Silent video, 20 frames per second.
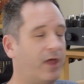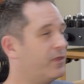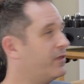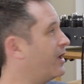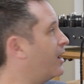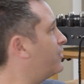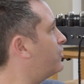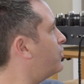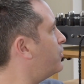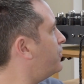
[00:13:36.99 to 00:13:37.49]
And
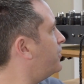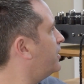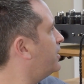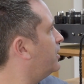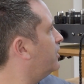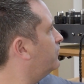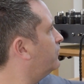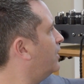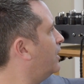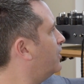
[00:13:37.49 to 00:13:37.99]
the other thing
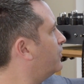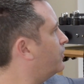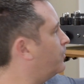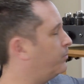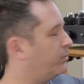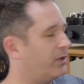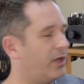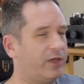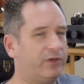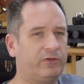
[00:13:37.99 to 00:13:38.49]
is, the
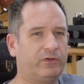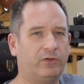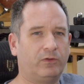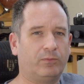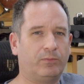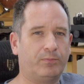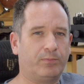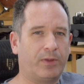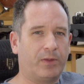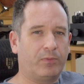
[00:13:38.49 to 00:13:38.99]
place
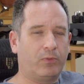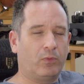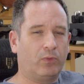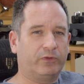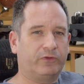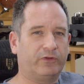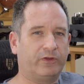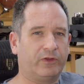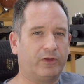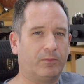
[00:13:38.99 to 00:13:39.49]
people
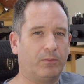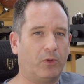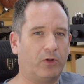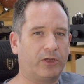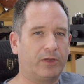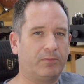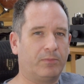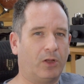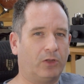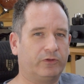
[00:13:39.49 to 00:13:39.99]
will see the
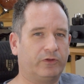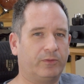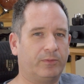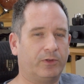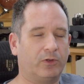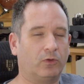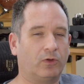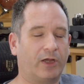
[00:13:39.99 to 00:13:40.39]
Modi Multibit,